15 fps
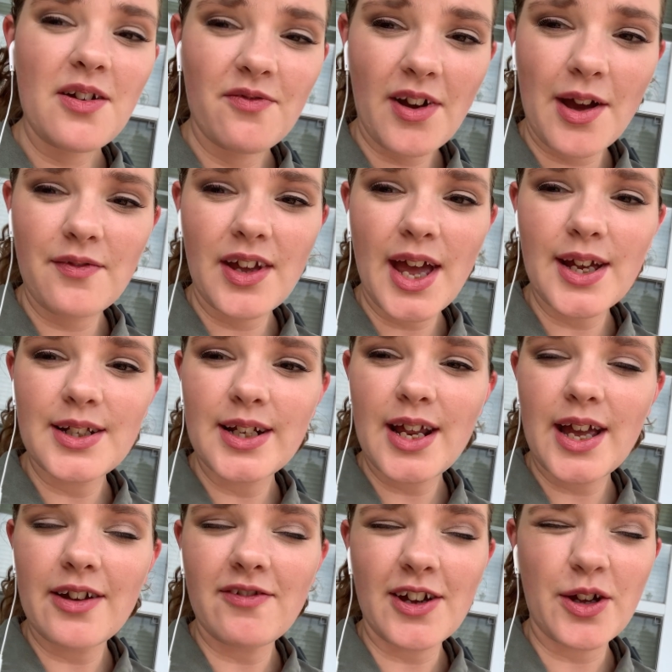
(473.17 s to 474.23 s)
5K
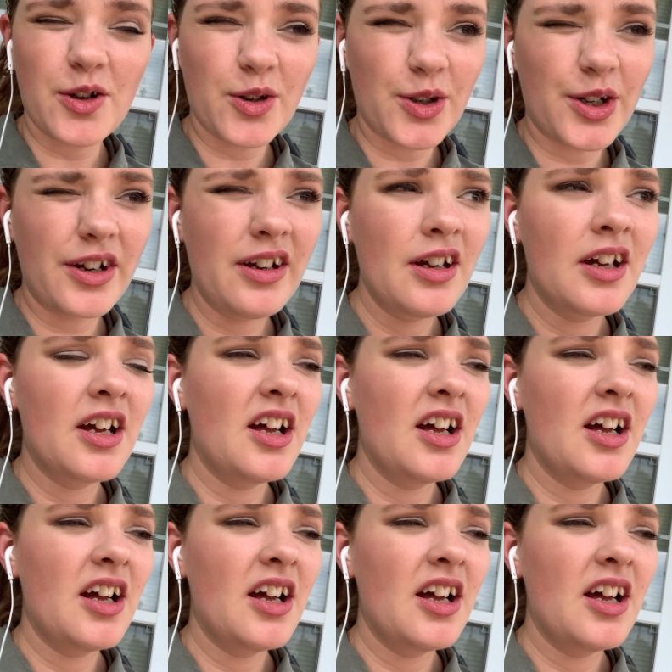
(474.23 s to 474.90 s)
today if I could.